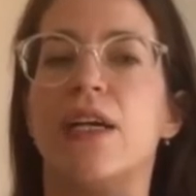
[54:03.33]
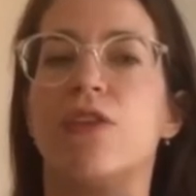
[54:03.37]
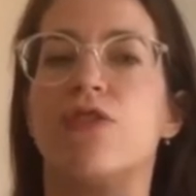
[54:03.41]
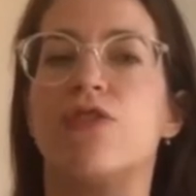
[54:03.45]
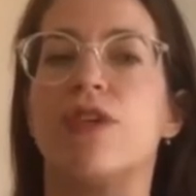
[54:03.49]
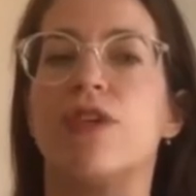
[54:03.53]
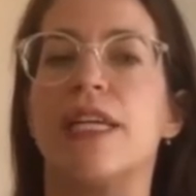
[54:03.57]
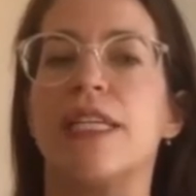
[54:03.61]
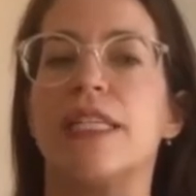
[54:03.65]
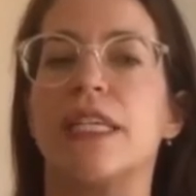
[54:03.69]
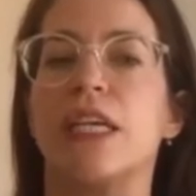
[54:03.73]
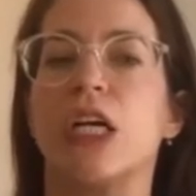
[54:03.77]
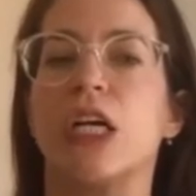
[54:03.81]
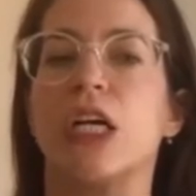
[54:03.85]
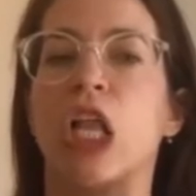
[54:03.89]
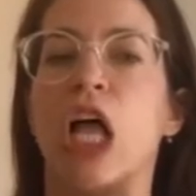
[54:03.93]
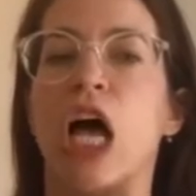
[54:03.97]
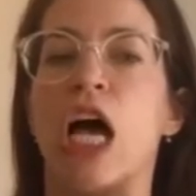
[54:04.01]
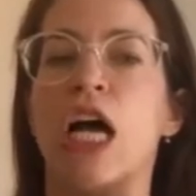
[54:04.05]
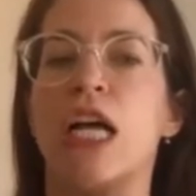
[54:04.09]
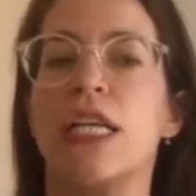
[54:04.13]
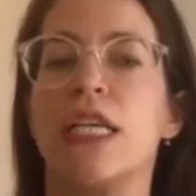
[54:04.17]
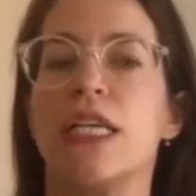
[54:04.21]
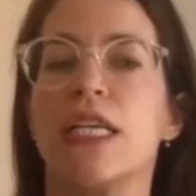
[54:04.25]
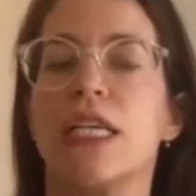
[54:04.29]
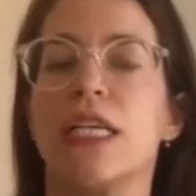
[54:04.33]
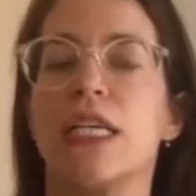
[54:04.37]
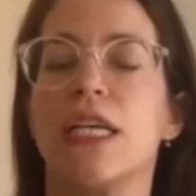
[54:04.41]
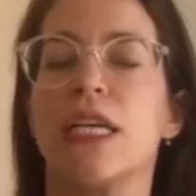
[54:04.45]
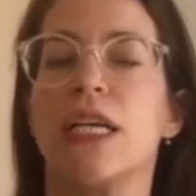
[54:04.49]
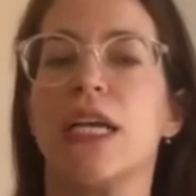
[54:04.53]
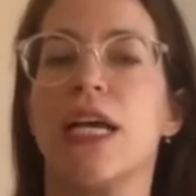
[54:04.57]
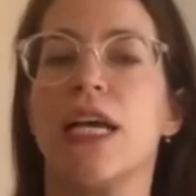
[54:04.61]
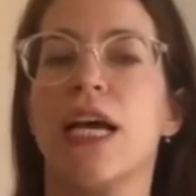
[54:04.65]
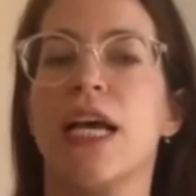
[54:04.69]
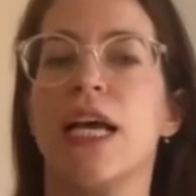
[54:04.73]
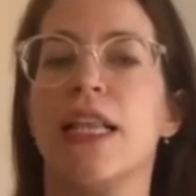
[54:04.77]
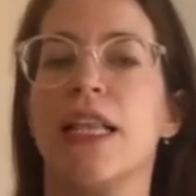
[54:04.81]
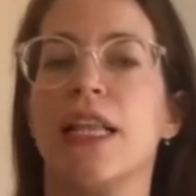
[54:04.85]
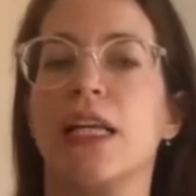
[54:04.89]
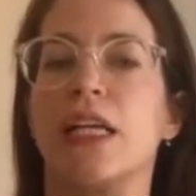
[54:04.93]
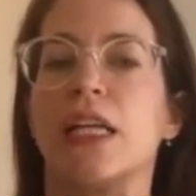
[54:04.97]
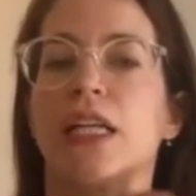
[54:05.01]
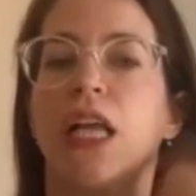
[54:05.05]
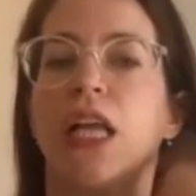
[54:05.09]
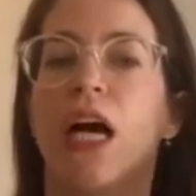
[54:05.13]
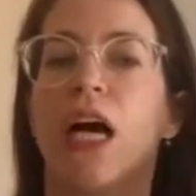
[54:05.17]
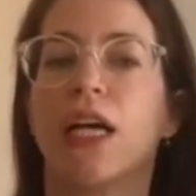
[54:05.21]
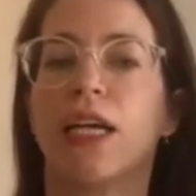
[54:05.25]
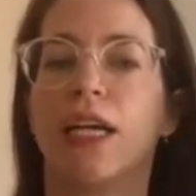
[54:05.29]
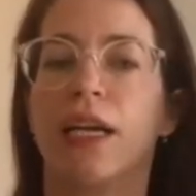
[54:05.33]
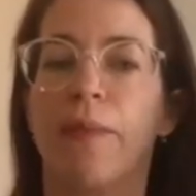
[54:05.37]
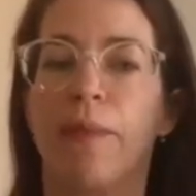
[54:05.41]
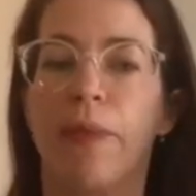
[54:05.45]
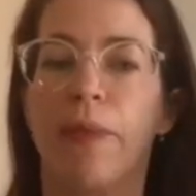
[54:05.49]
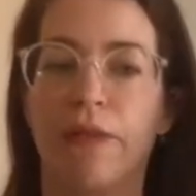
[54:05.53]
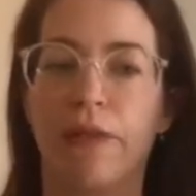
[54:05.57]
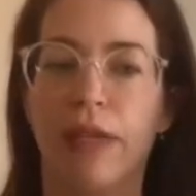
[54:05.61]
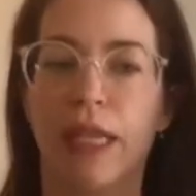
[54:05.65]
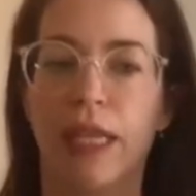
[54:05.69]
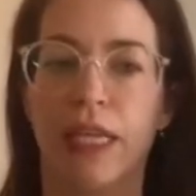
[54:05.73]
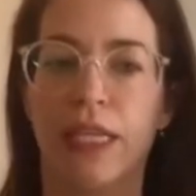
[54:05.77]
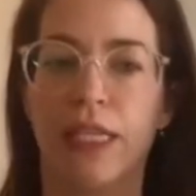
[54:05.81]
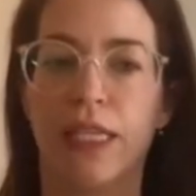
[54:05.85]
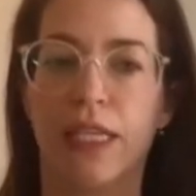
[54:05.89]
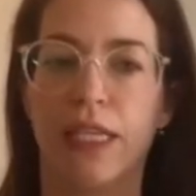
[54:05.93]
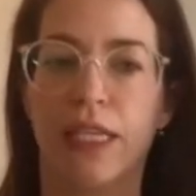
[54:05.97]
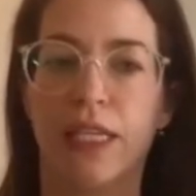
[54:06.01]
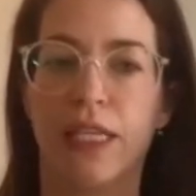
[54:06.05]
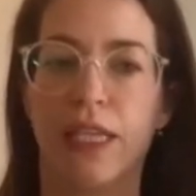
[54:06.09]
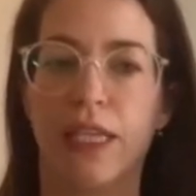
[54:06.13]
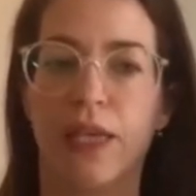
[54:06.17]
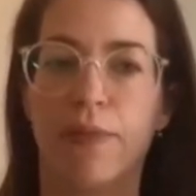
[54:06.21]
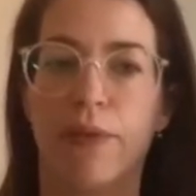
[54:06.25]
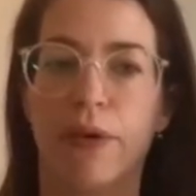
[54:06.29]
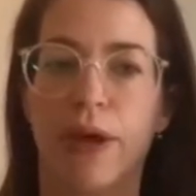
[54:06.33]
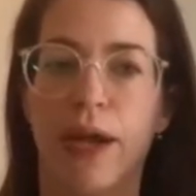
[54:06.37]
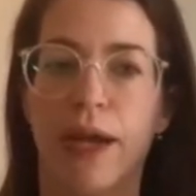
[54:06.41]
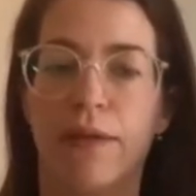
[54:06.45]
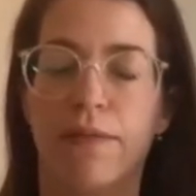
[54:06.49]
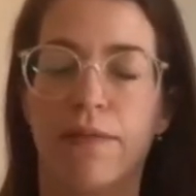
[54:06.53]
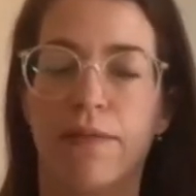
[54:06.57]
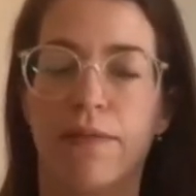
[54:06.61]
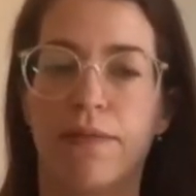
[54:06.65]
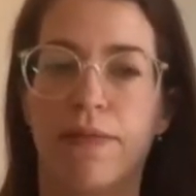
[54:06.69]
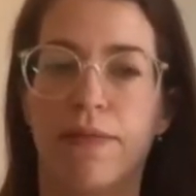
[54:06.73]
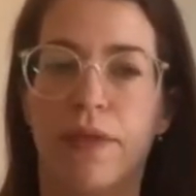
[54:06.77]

creates a clot, and the clot can be released into the brain.